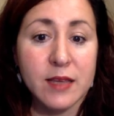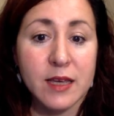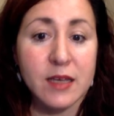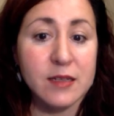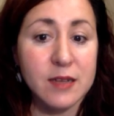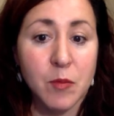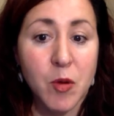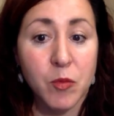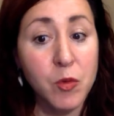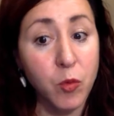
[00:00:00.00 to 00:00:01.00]
They can come
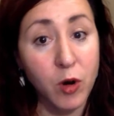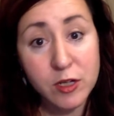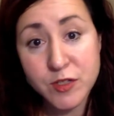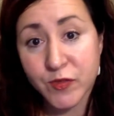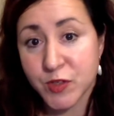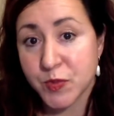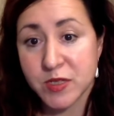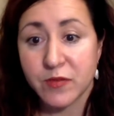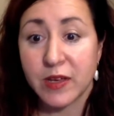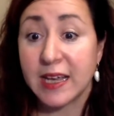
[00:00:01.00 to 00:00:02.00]
up with words for
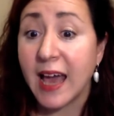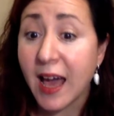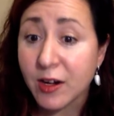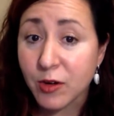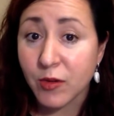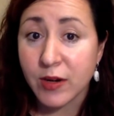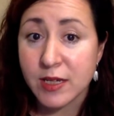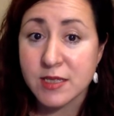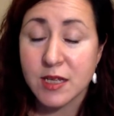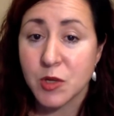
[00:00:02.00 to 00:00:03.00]
specific
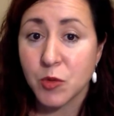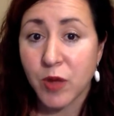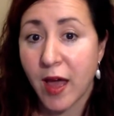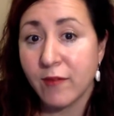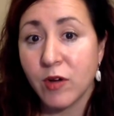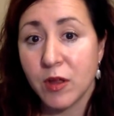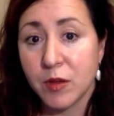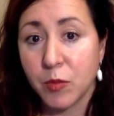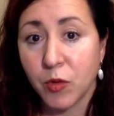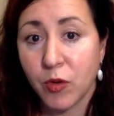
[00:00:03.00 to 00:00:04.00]
categories that you have on
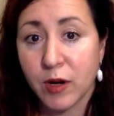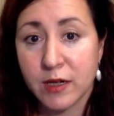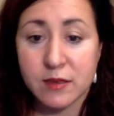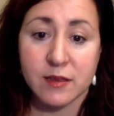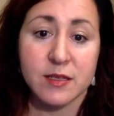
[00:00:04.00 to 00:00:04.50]
the board.